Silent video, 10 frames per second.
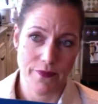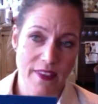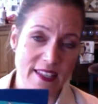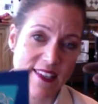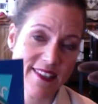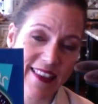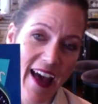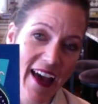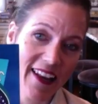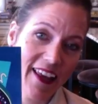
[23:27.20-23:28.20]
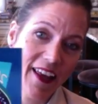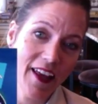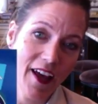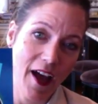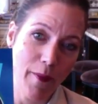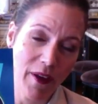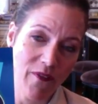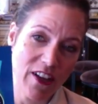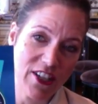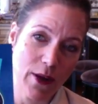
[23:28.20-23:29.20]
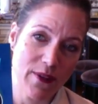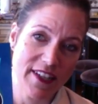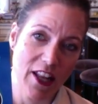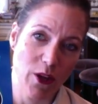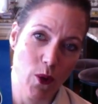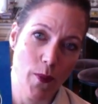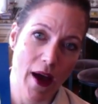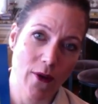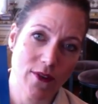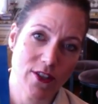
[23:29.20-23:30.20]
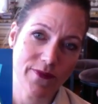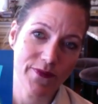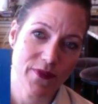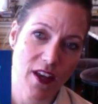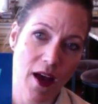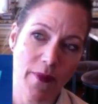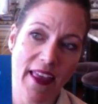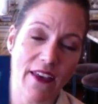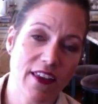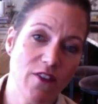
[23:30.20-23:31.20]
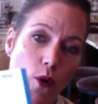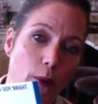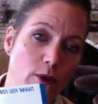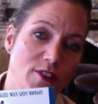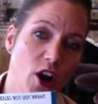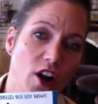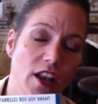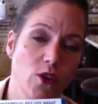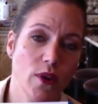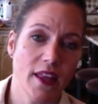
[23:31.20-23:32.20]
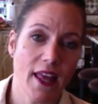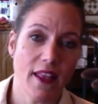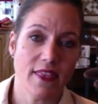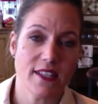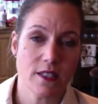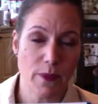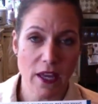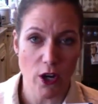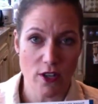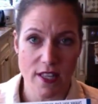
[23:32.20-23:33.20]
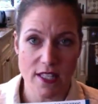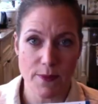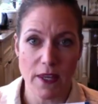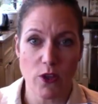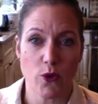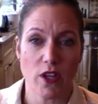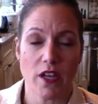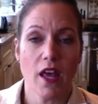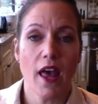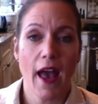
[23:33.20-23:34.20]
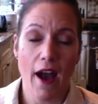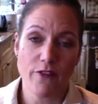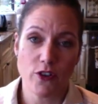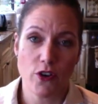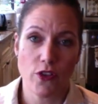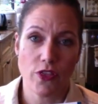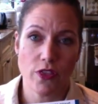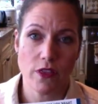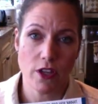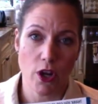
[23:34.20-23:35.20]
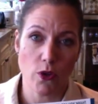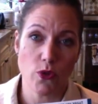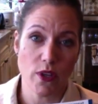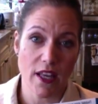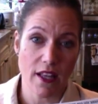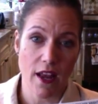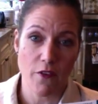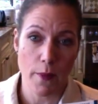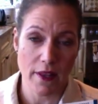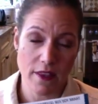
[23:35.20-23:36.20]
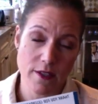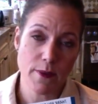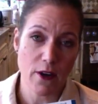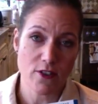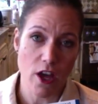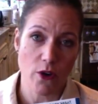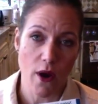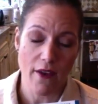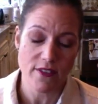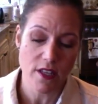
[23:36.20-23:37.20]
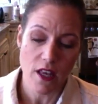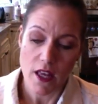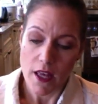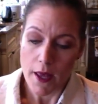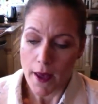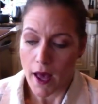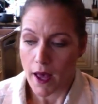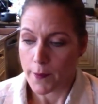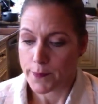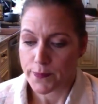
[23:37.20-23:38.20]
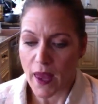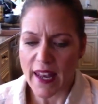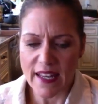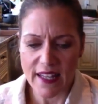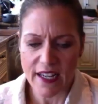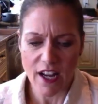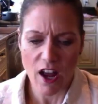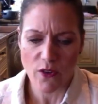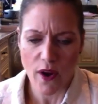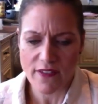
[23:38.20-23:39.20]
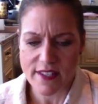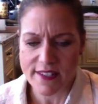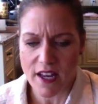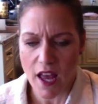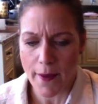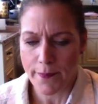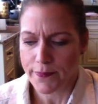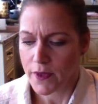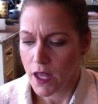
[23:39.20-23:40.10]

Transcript: this is that convention I was telling you about. They give you a postcard, and you can get the speakers that speak. You can, after, you know, you can get everybody, the speakers' autographs. I didn't get any autographs this time,